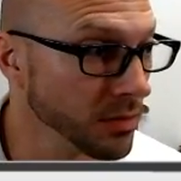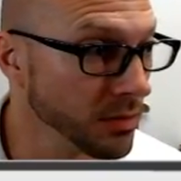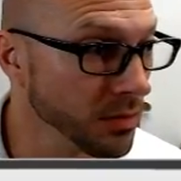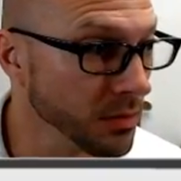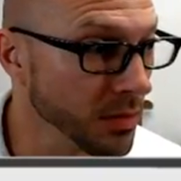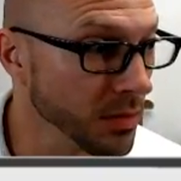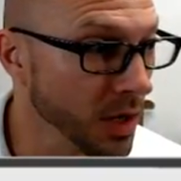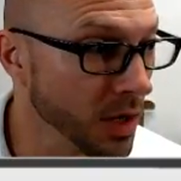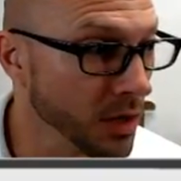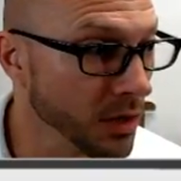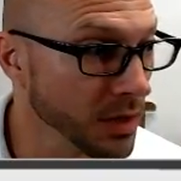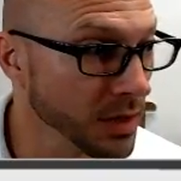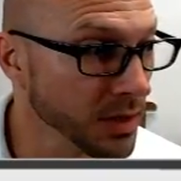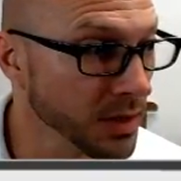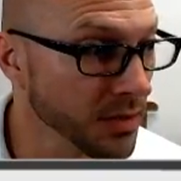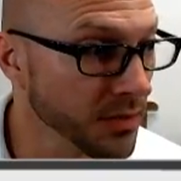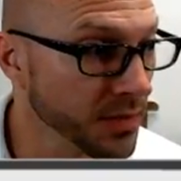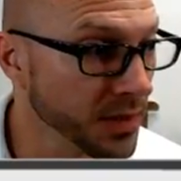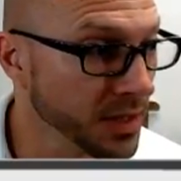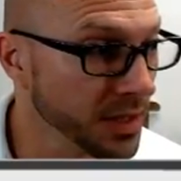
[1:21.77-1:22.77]
Marlins,
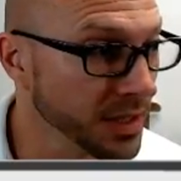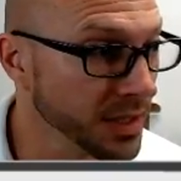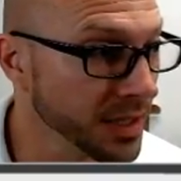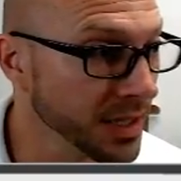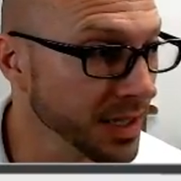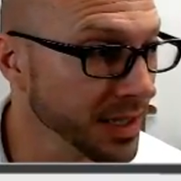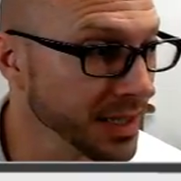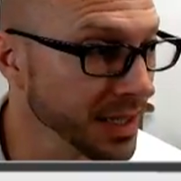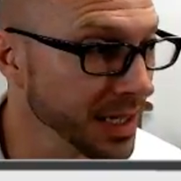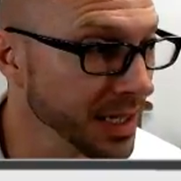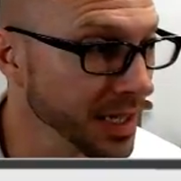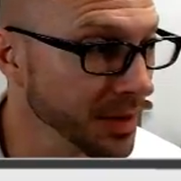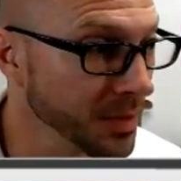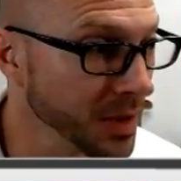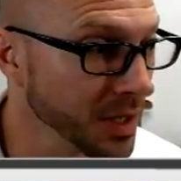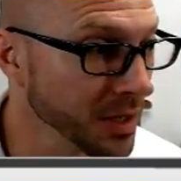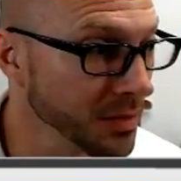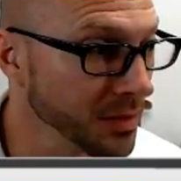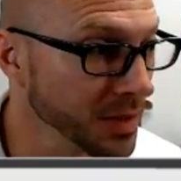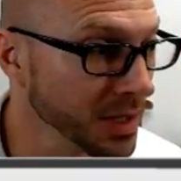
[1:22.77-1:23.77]
Phillies on top,
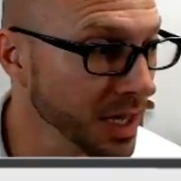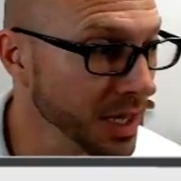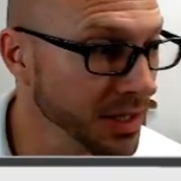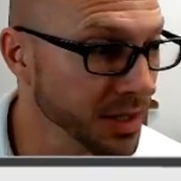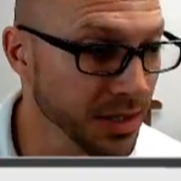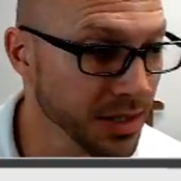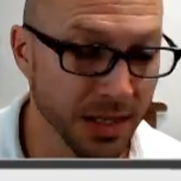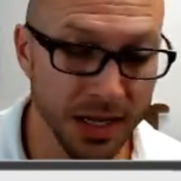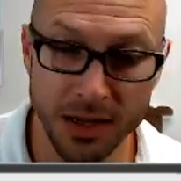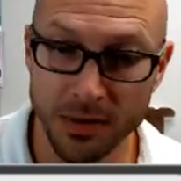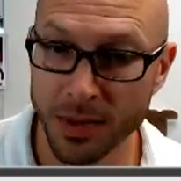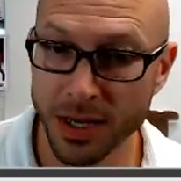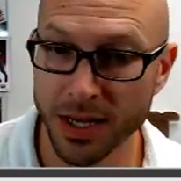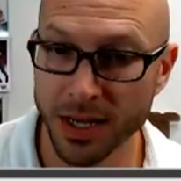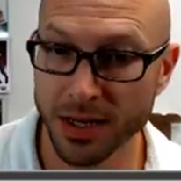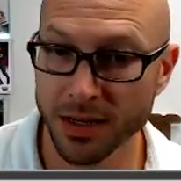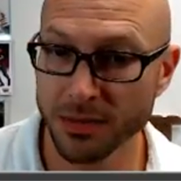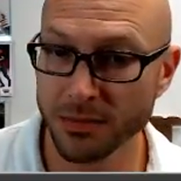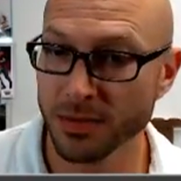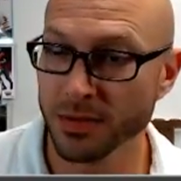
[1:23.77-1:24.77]
Cubs, Dodgers on
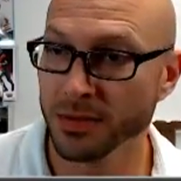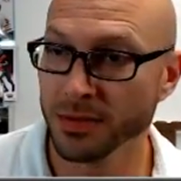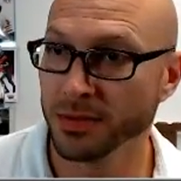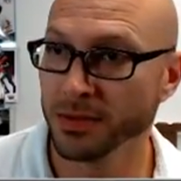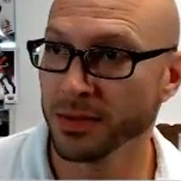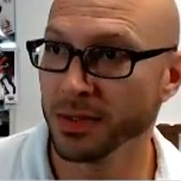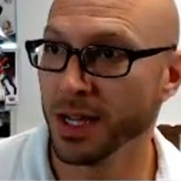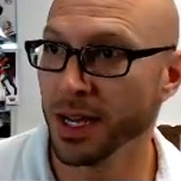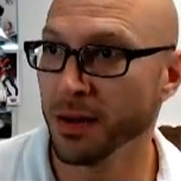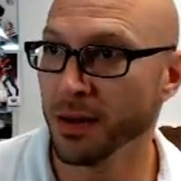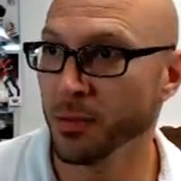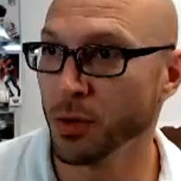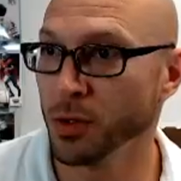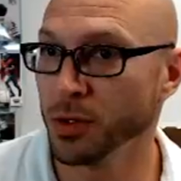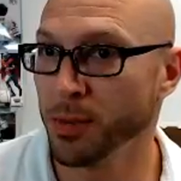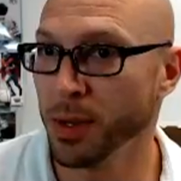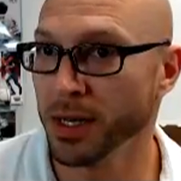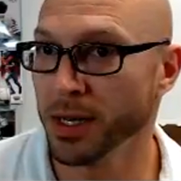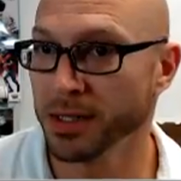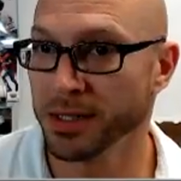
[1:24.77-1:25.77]
bottom. Combo
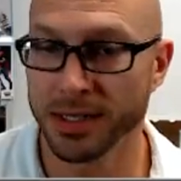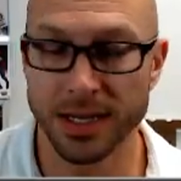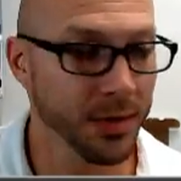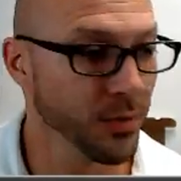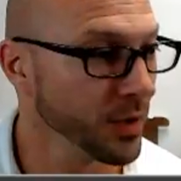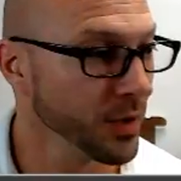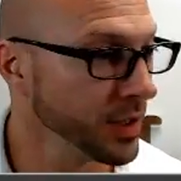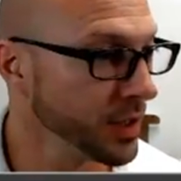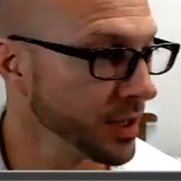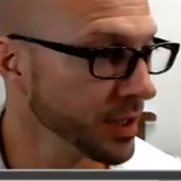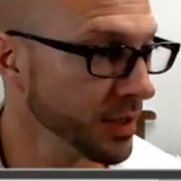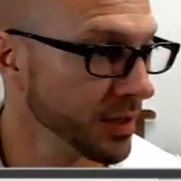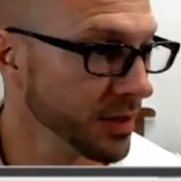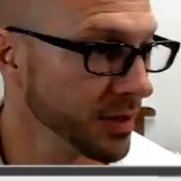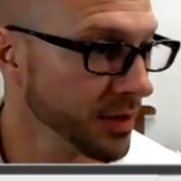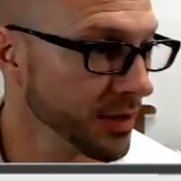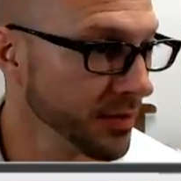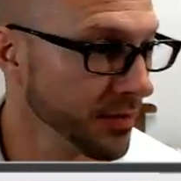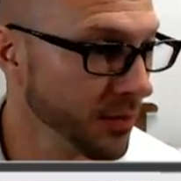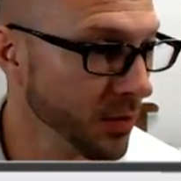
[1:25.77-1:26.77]
spot sandwich.
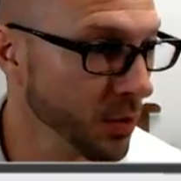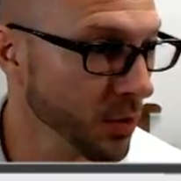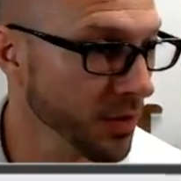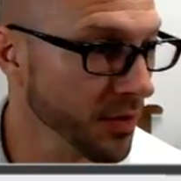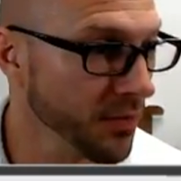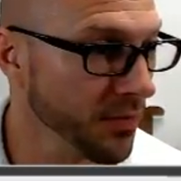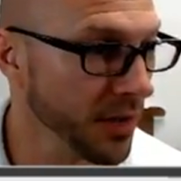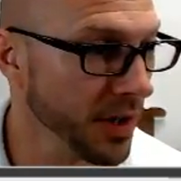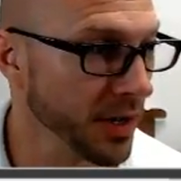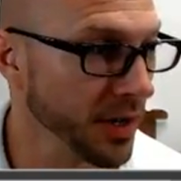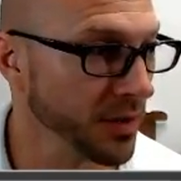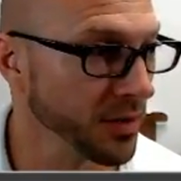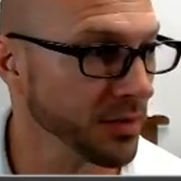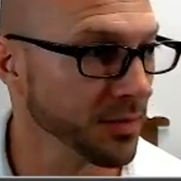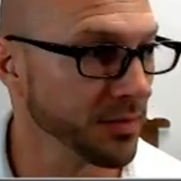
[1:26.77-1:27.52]
4th and final.